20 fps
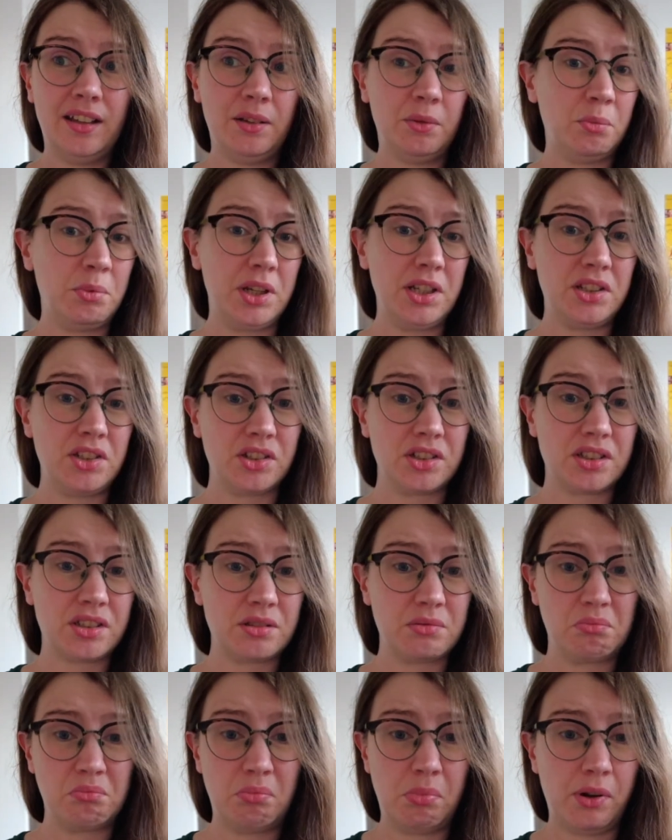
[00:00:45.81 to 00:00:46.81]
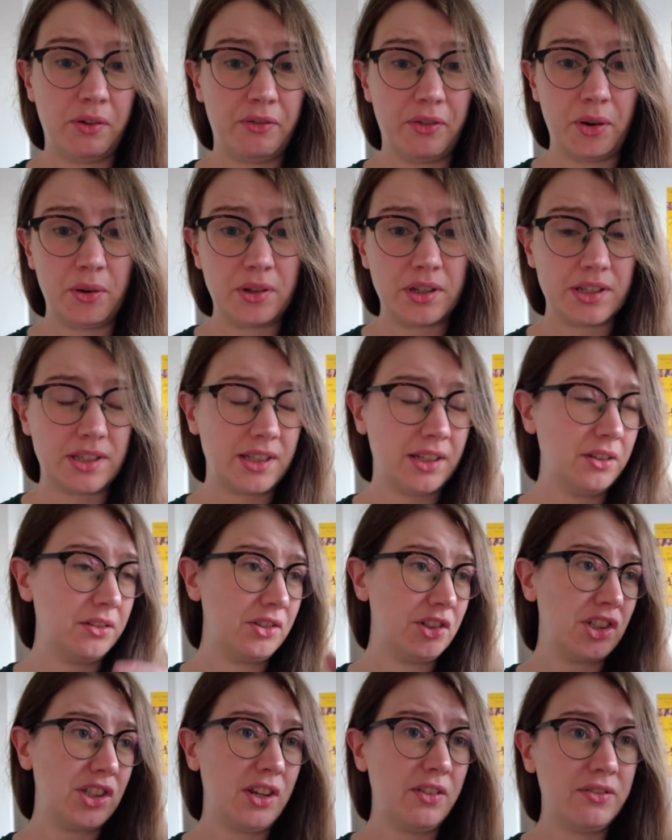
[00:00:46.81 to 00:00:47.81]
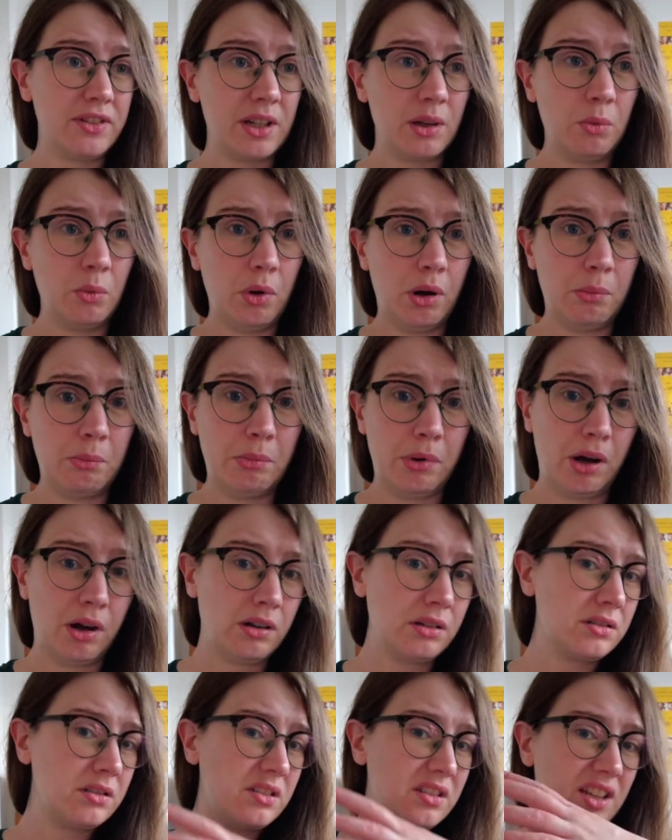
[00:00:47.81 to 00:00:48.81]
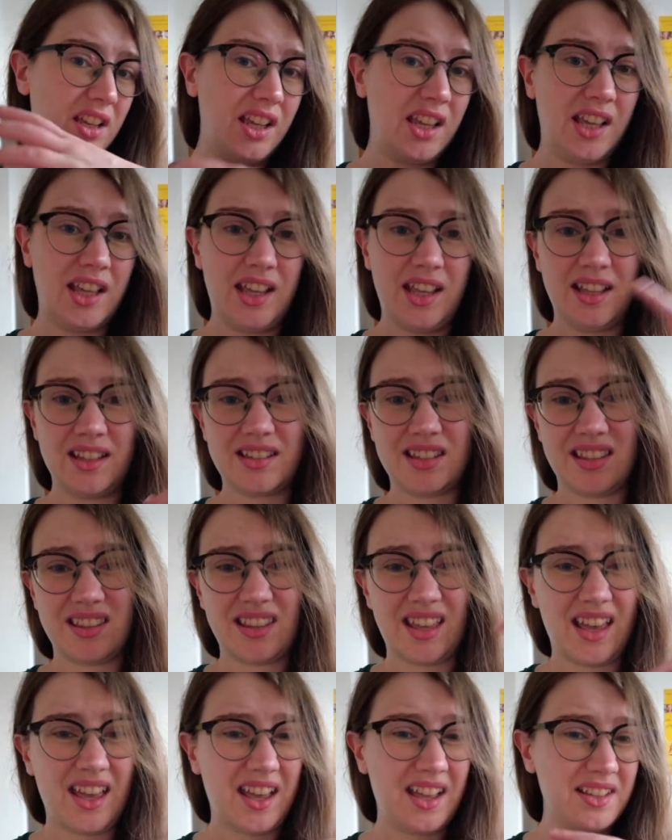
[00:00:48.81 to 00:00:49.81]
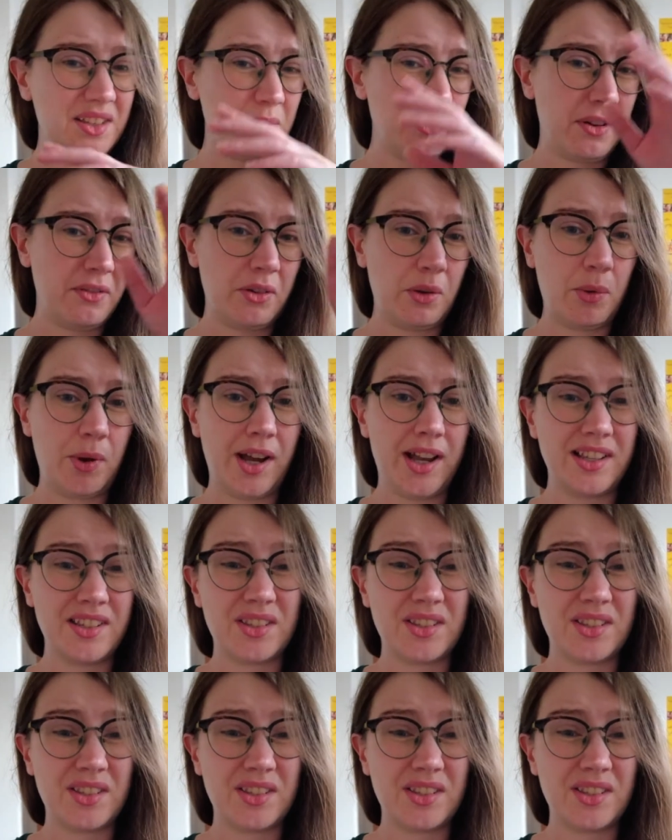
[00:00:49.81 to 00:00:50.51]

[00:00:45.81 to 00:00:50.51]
We just were focusing on shifting one box to here, to there, to everywhere.